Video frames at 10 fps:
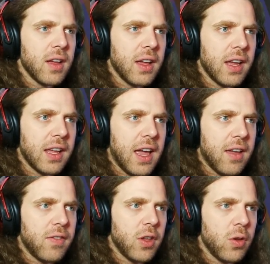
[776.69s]
it
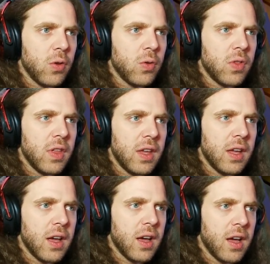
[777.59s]
gave you
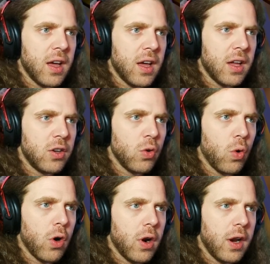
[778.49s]
the
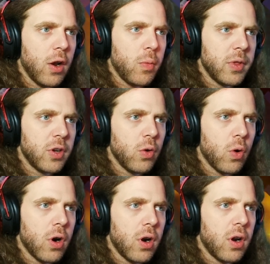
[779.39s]
door. It opened the door.